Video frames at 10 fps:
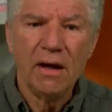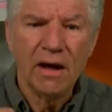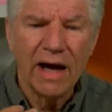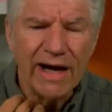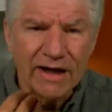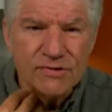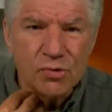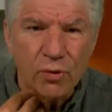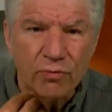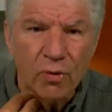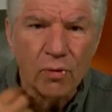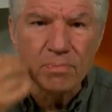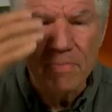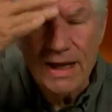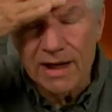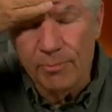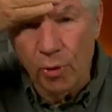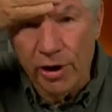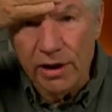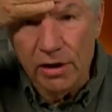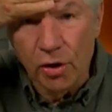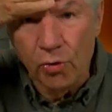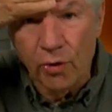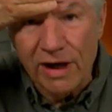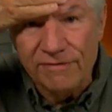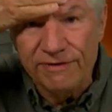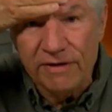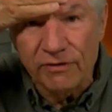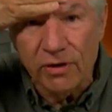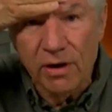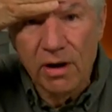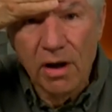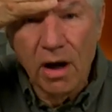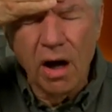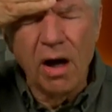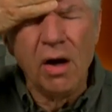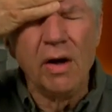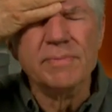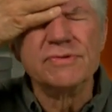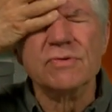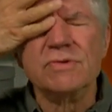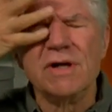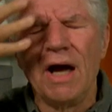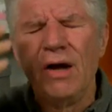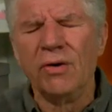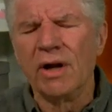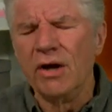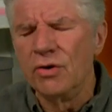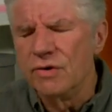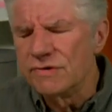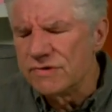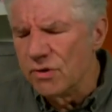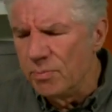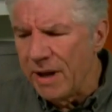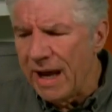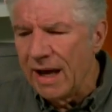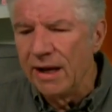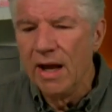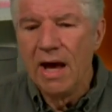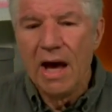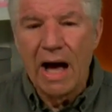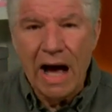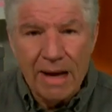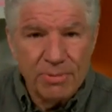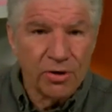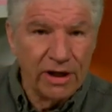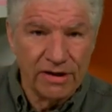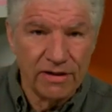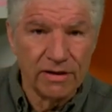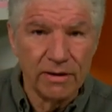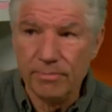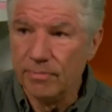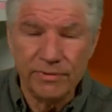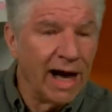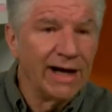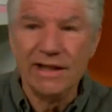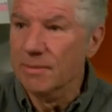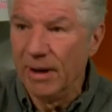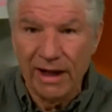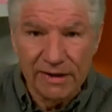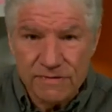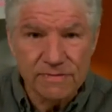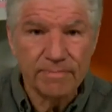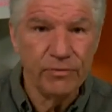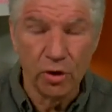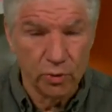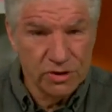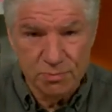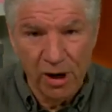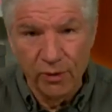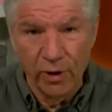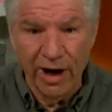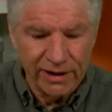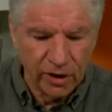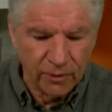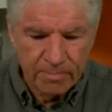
I got a sore throat. Man, I'm running a low grade fever. Oh, I'm so tired and I hurt so bad. I better get to the doc in the box, you know, which is probably where I'd go.